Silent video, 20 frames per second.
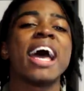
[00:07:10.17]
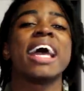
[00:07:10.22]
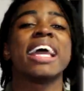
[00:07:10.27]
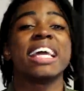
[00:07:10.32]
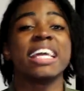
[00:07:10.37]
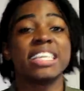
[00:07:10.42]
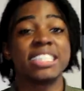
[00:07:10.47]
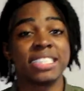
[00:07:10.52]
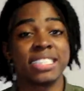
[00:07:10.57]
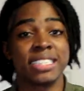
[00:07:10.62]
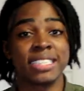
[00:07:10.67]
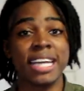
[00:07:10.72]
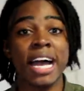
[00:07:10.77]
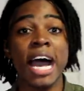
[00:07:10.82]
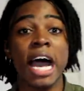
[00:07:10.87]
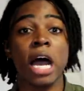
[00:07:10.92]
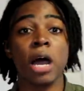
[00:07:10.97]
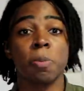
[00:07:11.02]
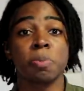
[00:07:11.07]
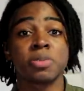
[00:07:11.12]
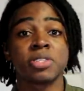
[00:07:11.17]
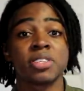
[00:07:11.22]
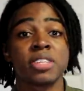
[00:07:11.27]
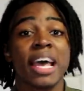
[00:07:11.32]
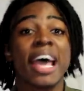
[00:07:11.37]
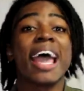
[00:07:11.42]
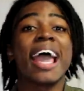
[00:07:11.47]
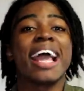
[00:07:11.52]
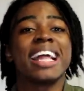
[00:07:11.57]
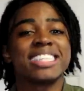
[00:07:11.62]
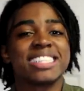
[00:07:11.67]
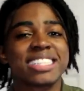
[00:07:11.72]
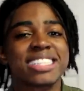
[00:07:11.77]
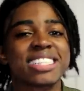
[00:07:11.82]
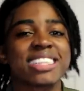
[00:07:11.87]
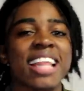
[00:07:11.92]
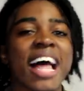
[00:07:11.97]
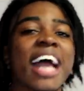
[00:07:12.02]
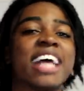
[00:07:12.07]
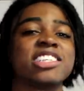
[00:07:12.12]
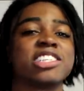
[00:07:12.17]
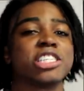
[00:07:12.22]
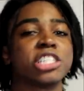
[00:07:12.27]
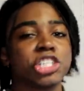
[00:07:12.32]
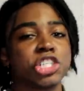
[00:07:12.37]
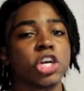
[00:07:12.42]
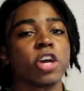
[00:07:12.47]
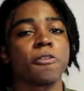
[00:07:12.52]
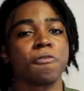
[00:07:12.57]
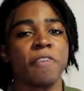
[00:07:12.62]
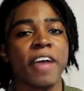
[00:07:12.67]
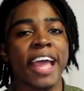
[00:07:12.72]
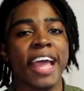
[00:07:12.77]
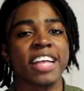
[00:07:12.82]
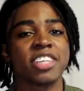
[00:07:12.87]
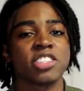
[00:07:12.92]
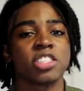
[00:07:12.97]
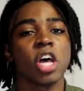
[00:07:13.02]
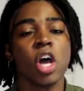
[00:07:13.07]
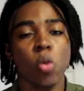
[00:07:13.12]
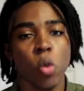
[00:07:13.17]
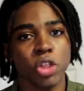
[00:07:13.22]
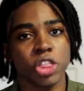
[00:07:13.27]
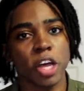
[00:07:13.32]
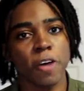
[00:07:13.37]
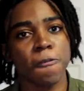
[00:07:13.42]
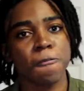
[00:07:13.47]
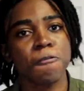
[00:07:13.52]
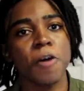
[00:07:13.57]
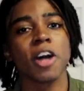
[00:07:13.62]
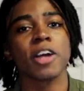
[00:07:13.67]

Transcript: he stops and slices your face with a